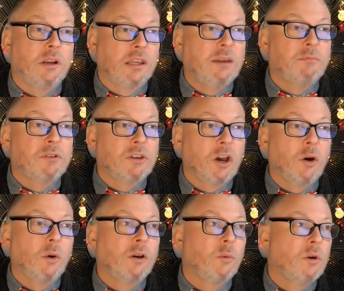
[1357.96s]
to keep
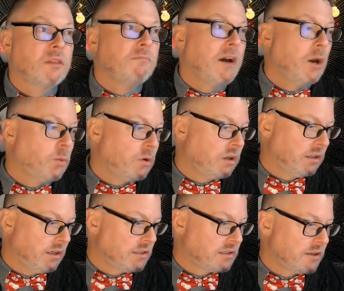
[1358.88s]
going with my word
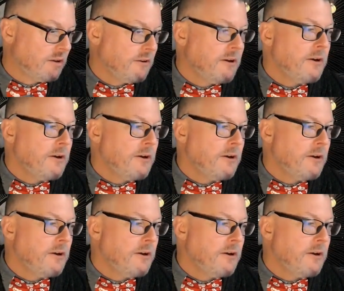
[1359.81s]
list.